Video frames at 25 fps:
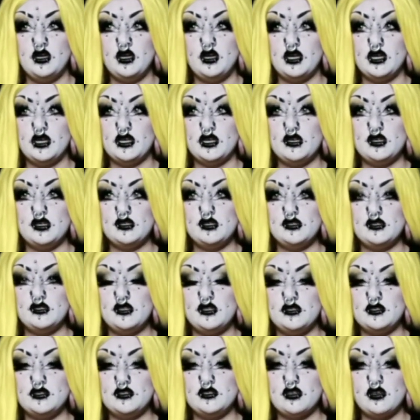I guess
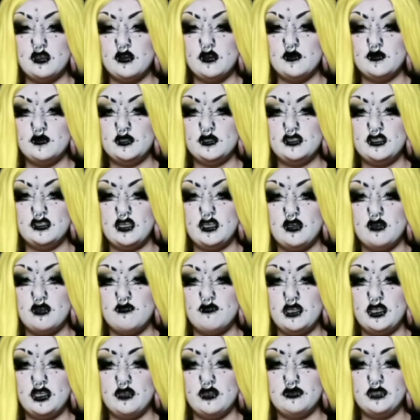I'll start with how
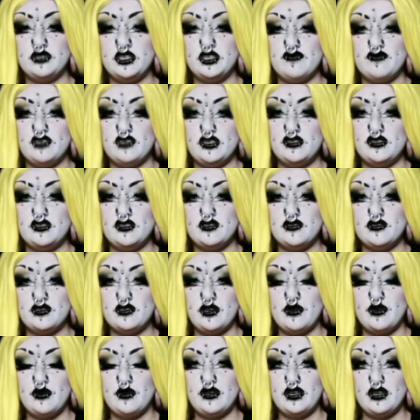my OnlyFans is
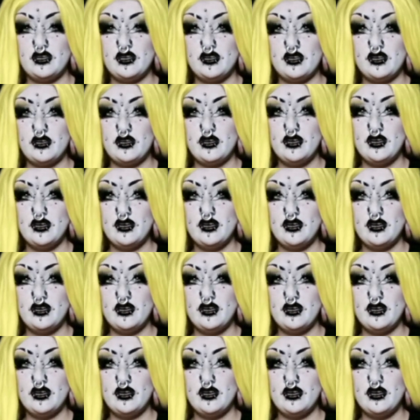going.